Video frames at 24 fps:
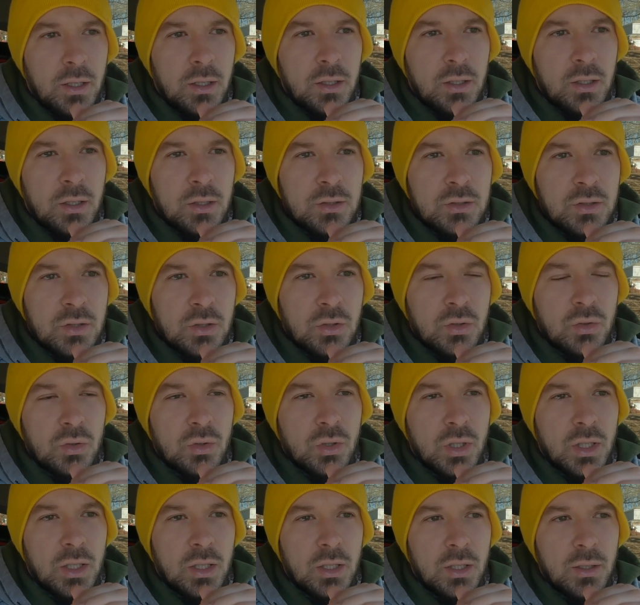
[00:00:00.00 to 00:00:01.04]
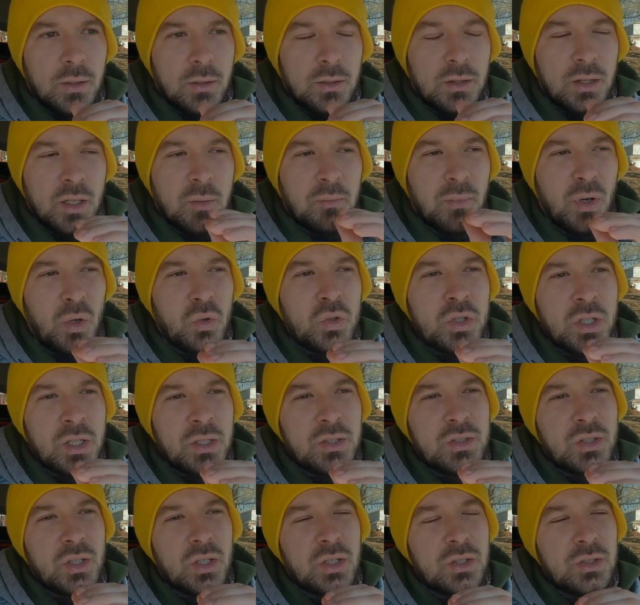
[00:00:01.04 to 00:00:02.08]
Because the
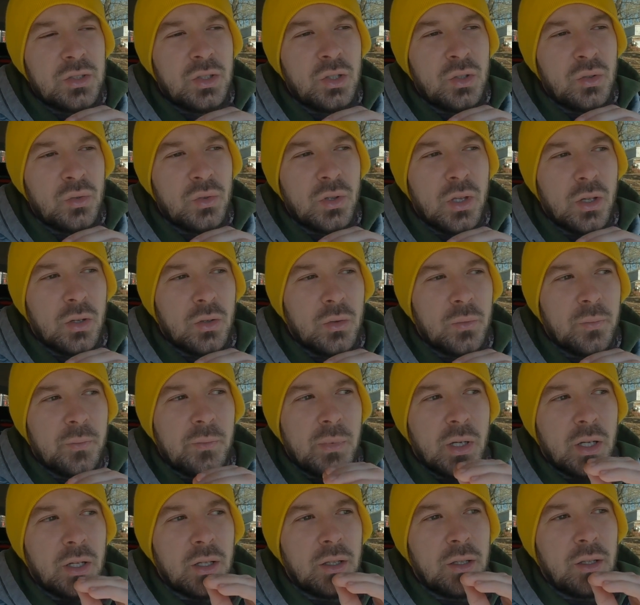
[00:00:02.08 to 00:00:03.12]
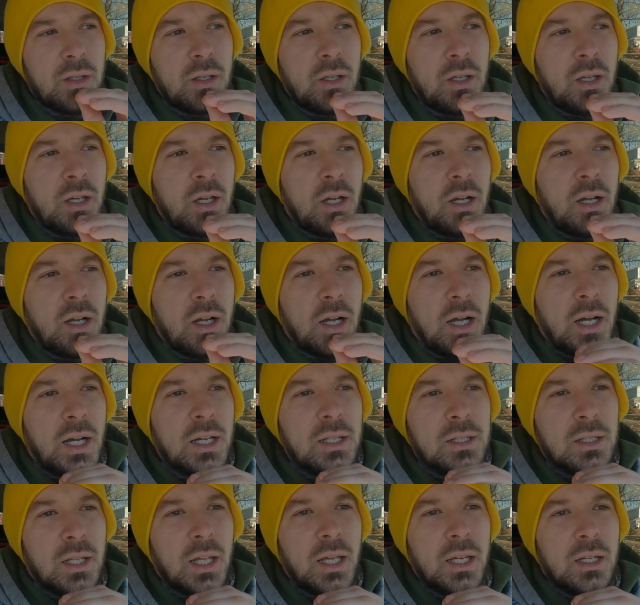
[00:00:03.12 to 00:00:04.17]
mulching's good too though, but I
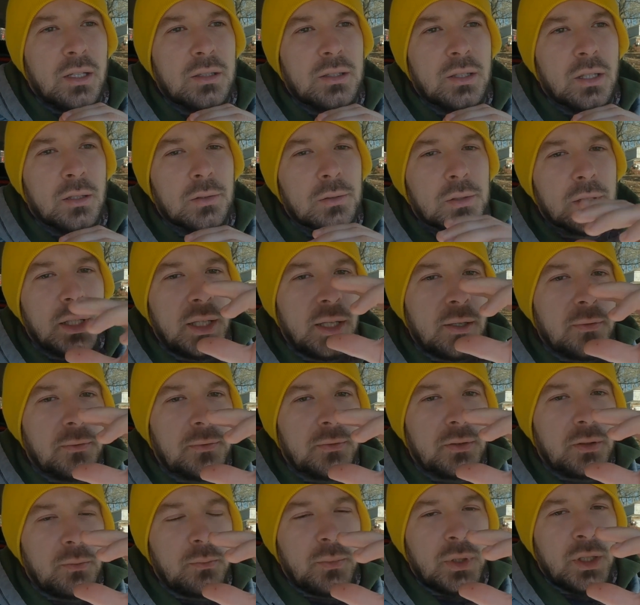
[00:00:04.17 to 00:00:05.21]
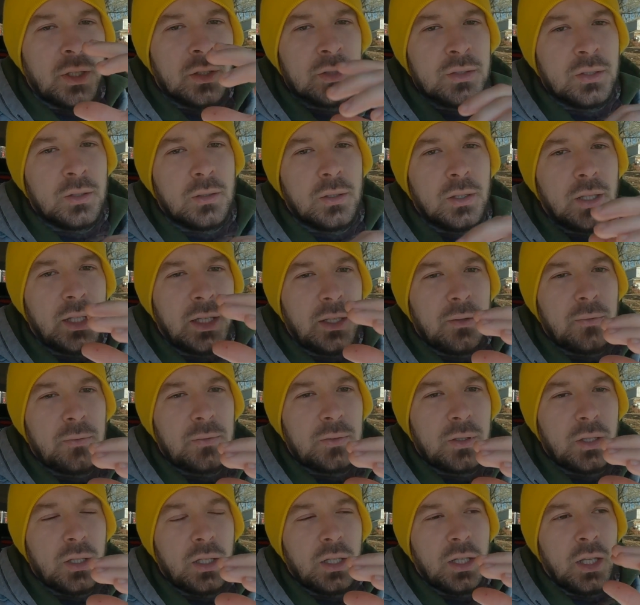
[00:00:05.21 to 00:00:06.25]
like the lift because the
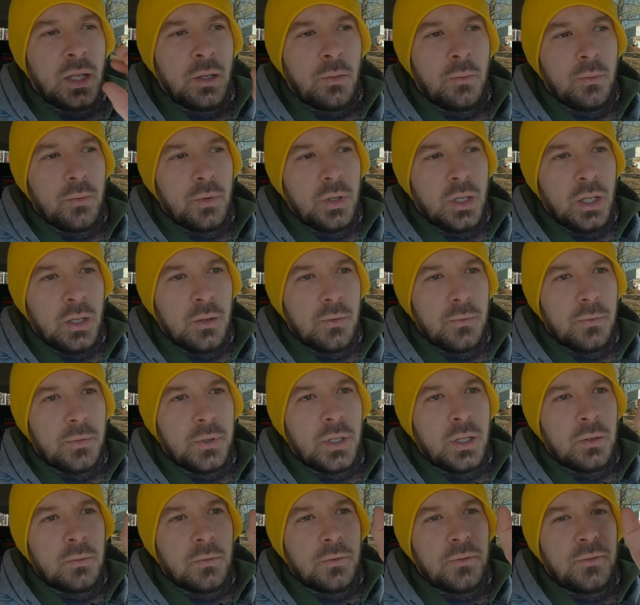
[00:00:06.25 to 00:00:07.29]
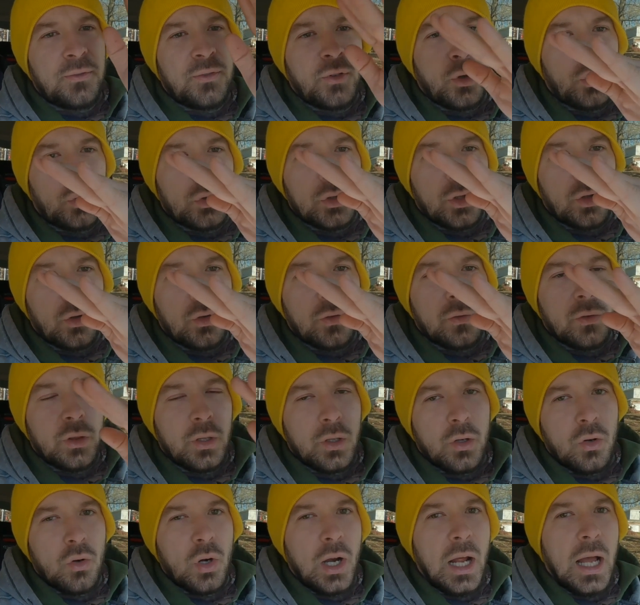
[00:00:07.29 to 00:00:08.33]
lift, it can fold over the
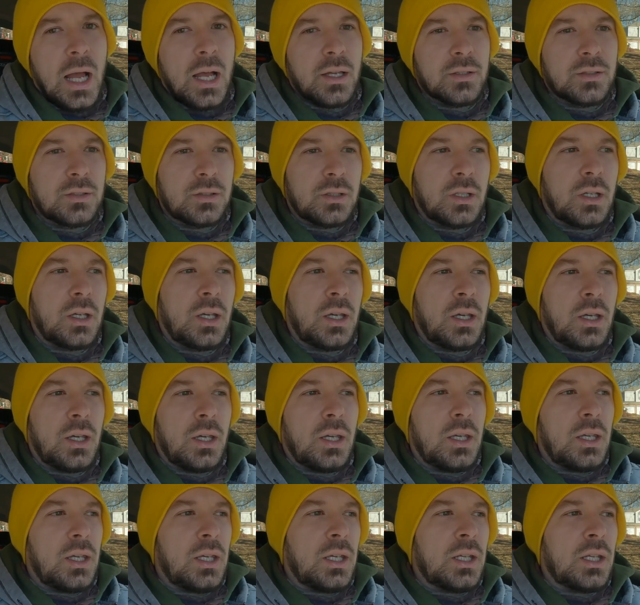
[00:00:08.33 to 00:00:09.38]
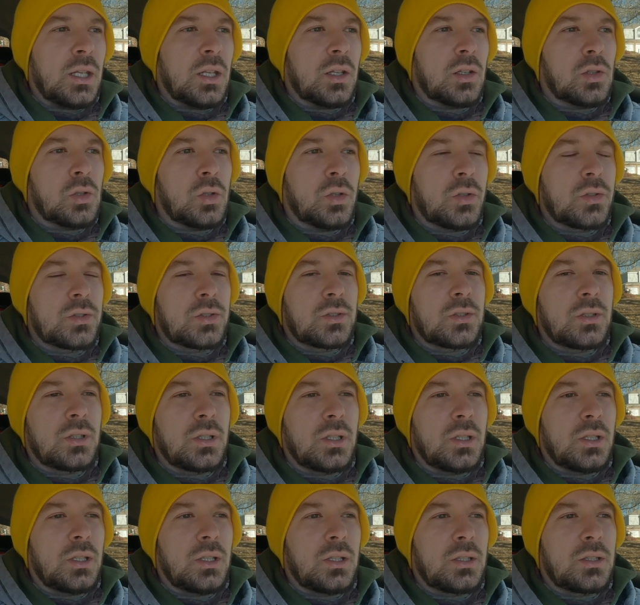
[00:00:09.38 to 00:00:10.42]
grass and
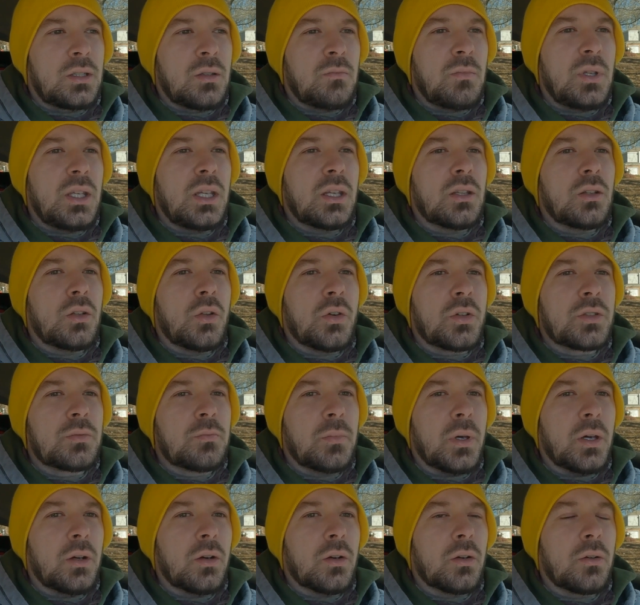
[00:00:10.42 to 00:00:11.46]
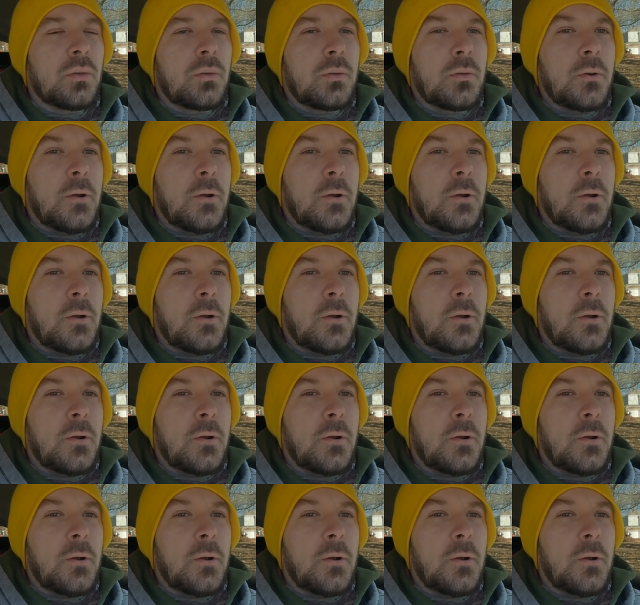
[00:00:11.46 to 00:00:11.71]
to me it looks better.